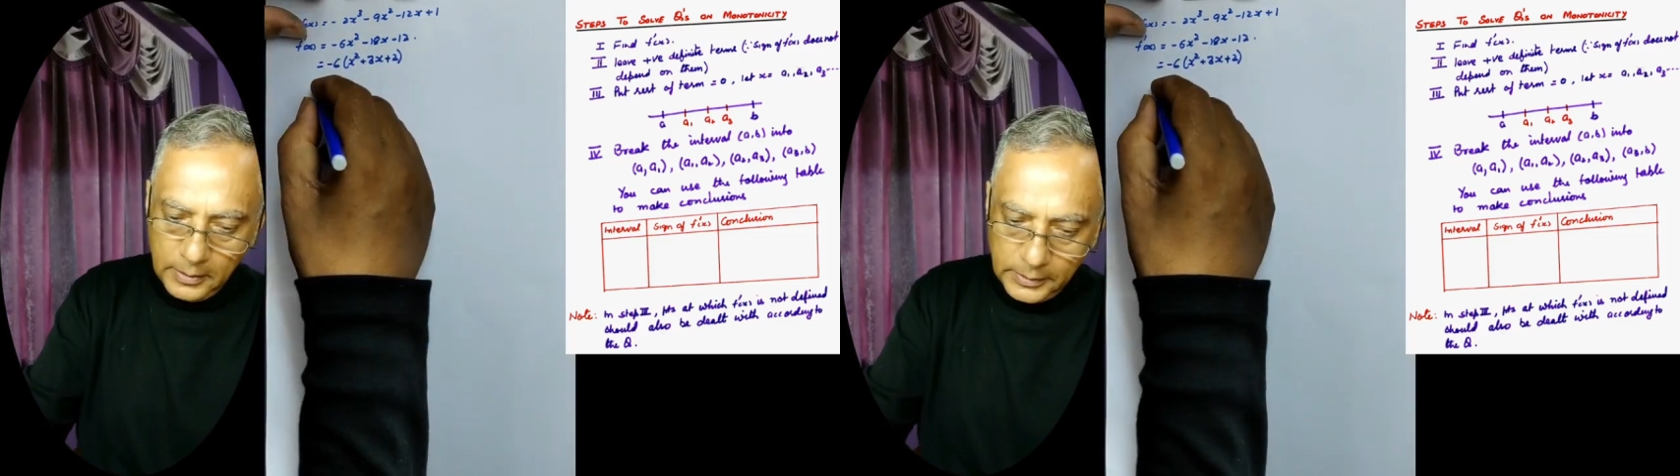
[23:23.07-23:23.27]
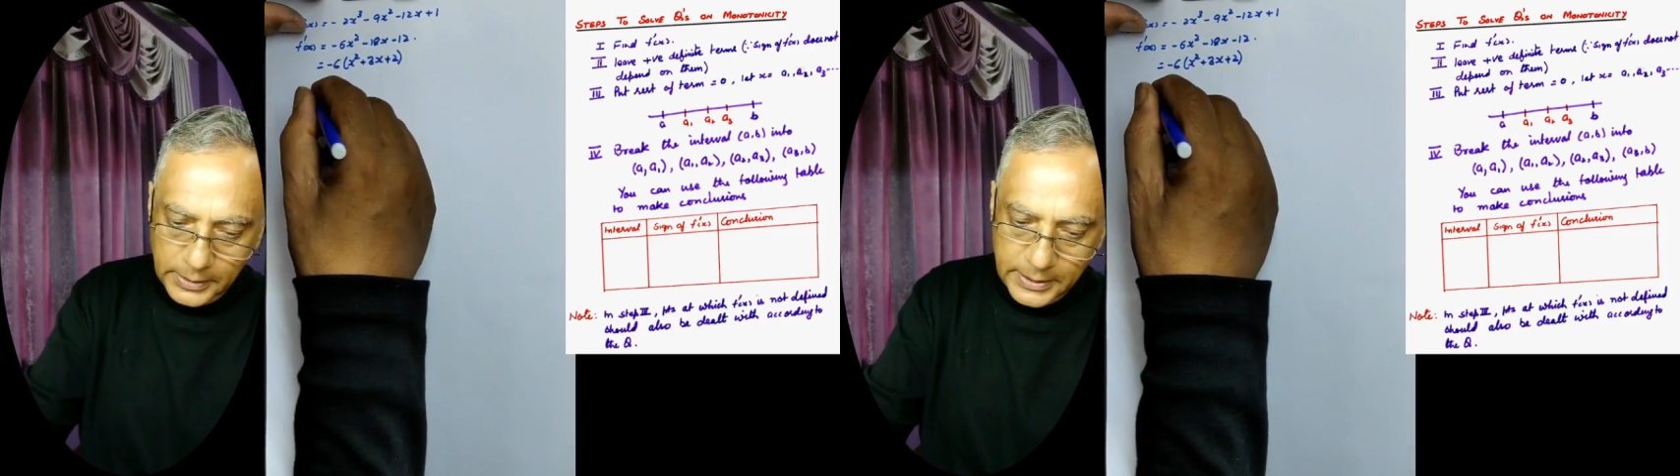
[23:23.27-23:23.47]

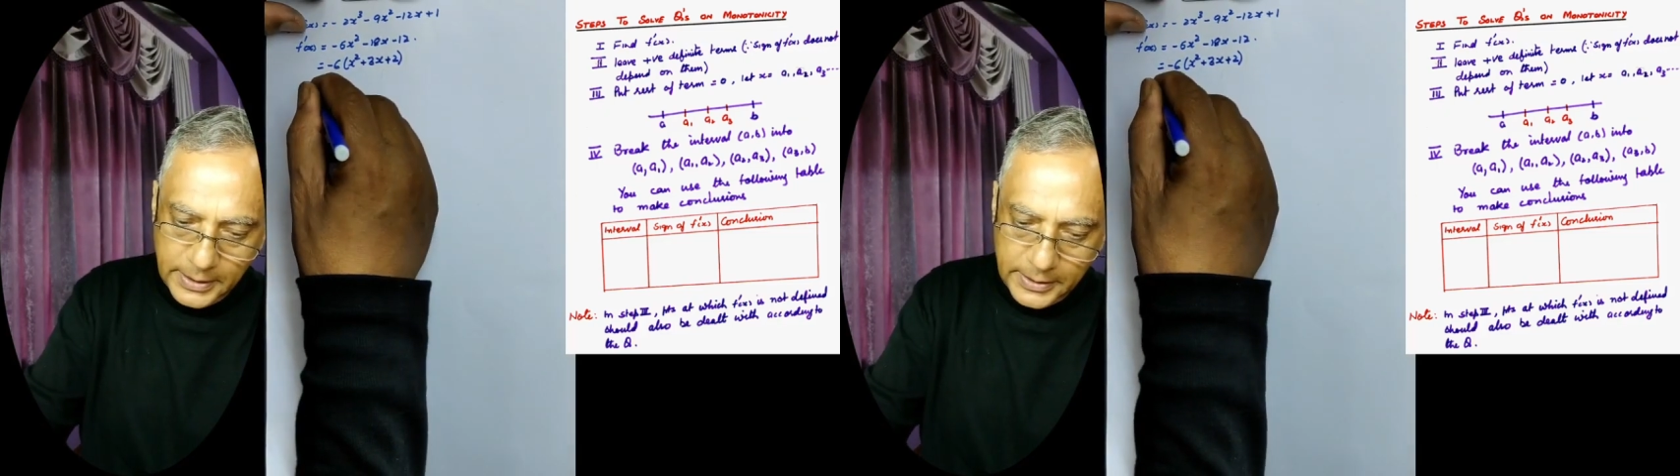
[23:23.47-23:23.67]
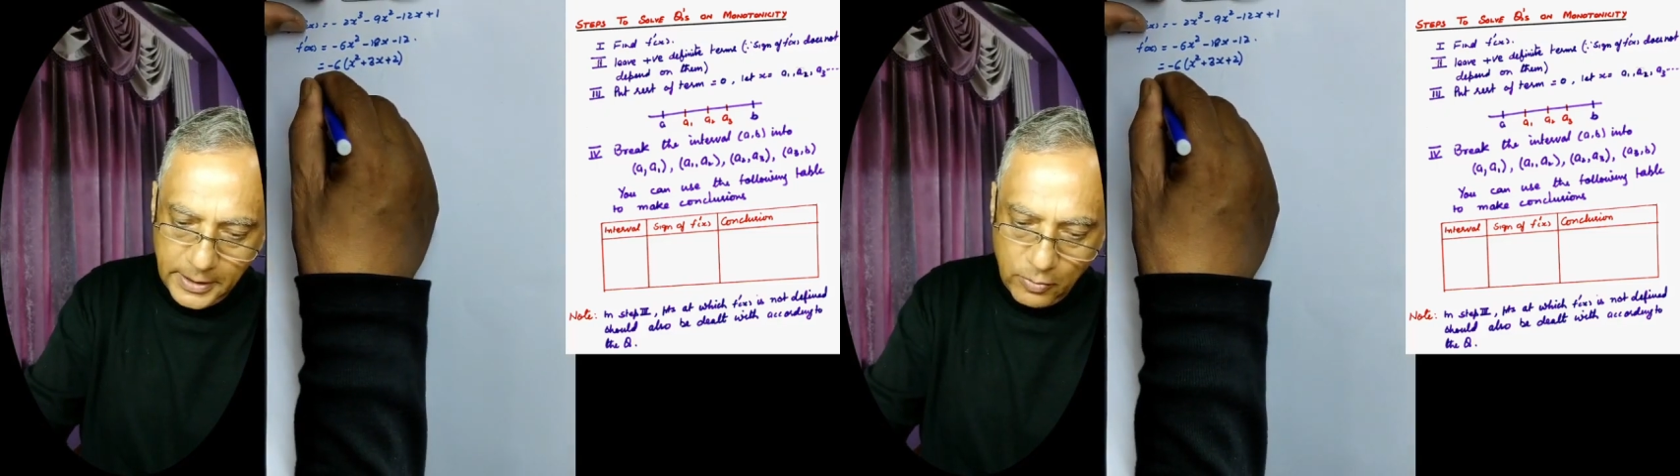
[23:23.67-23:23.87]
This
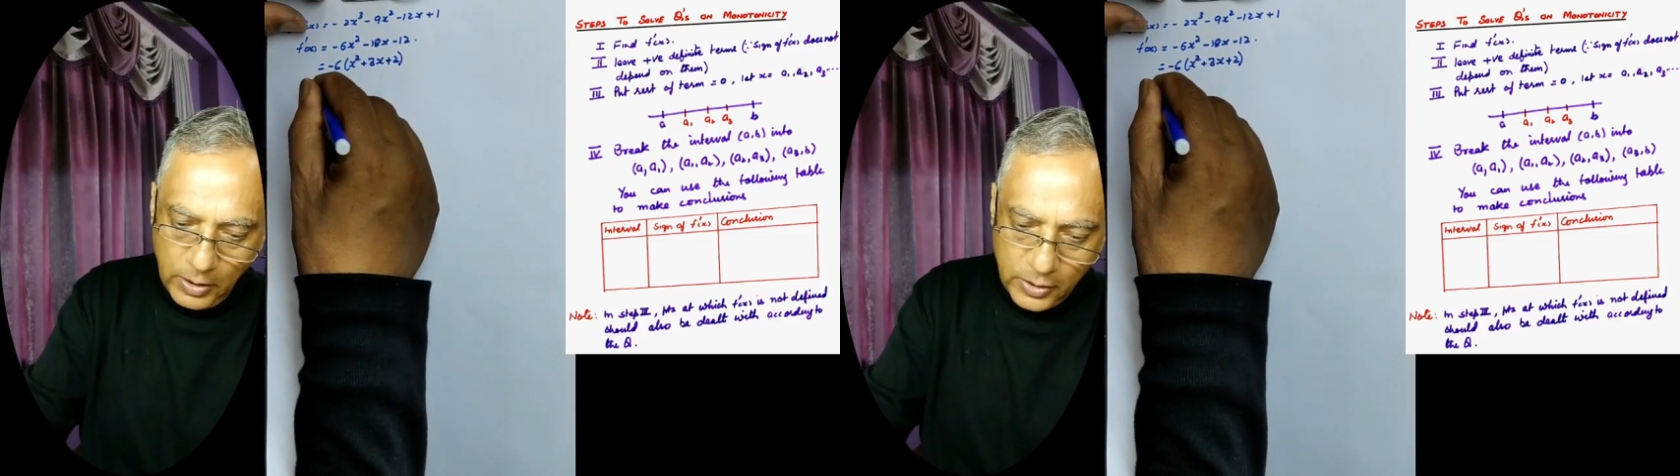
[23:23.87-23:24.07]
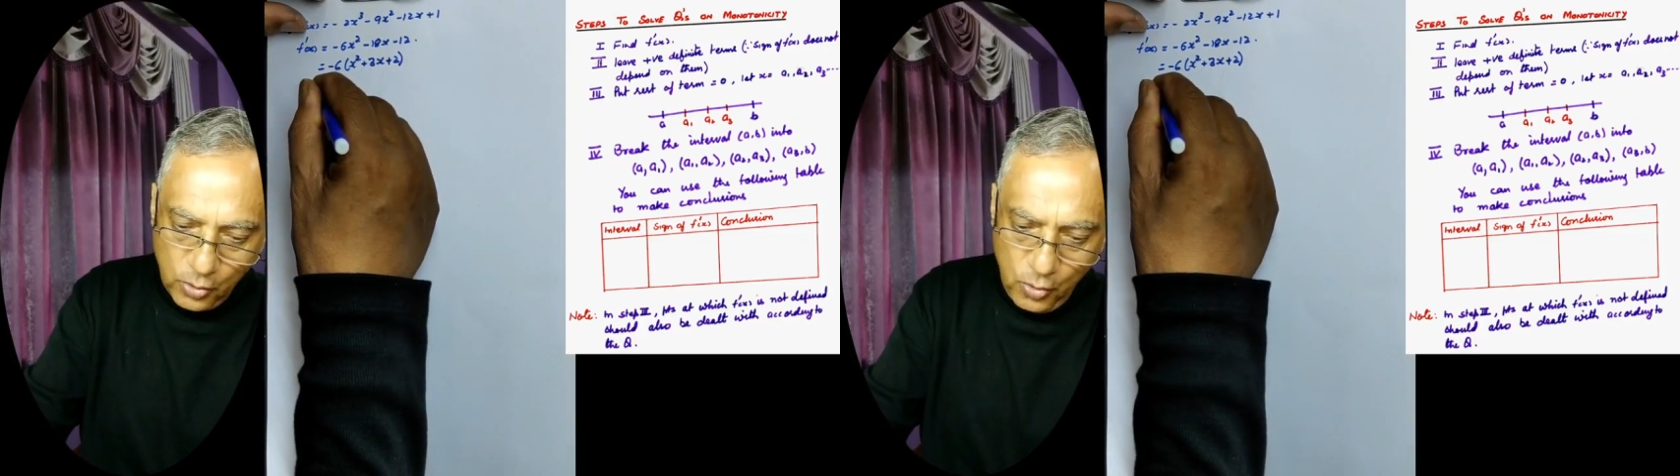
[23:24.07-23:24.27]
is
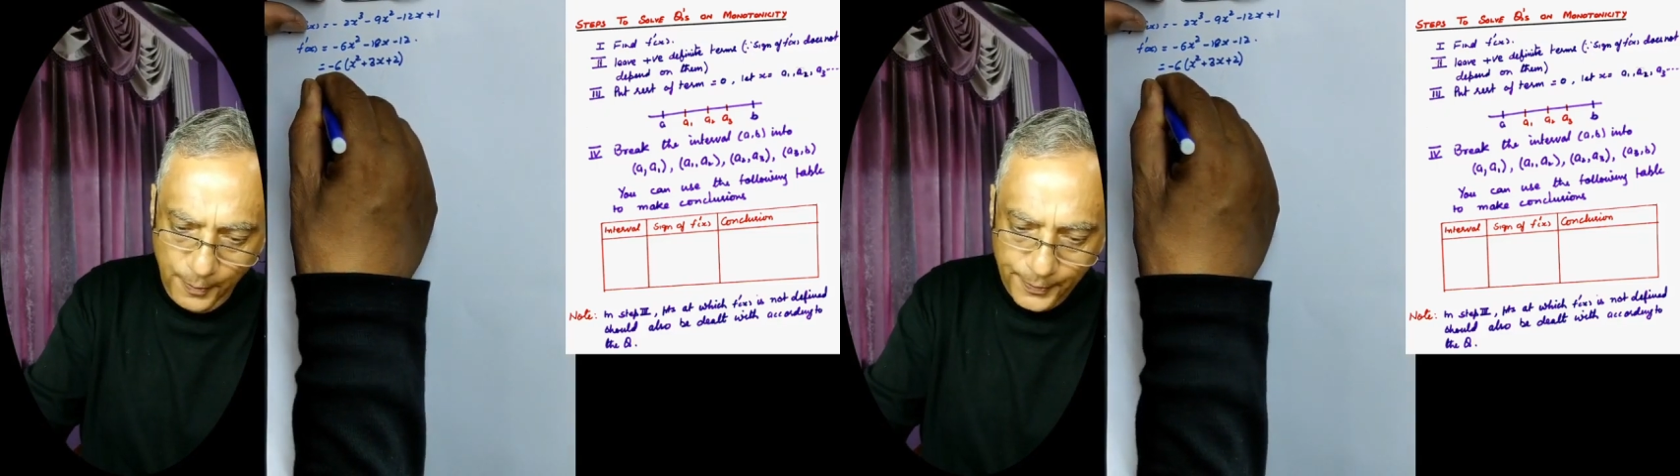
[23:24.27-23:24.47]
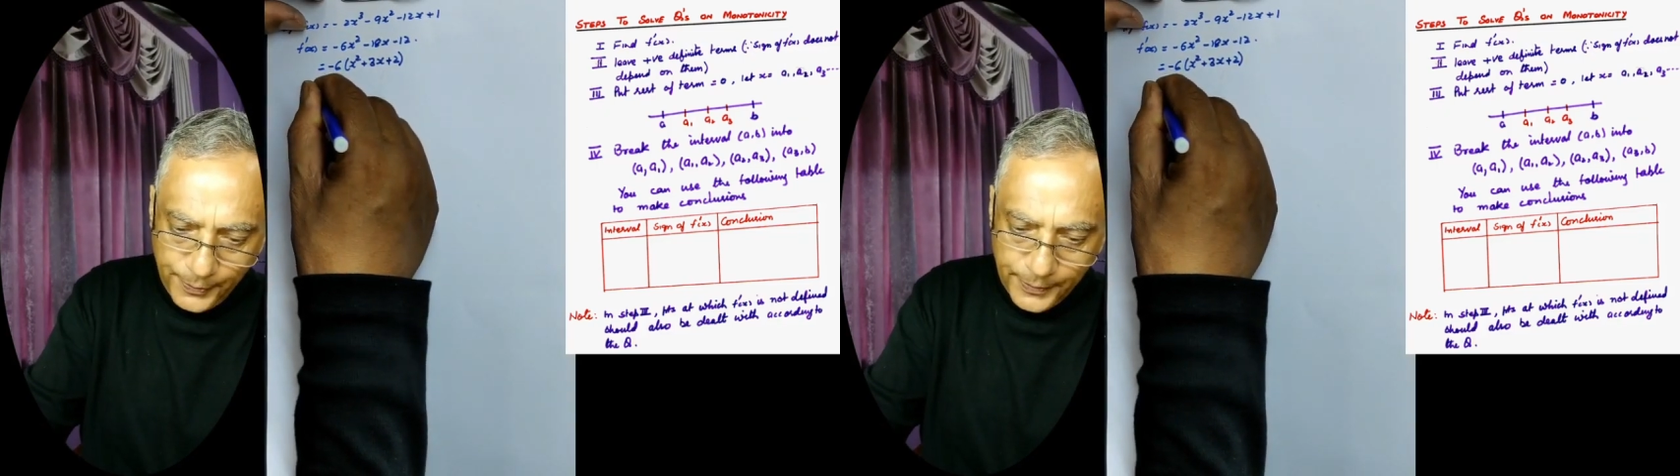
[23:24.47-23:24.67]
equal to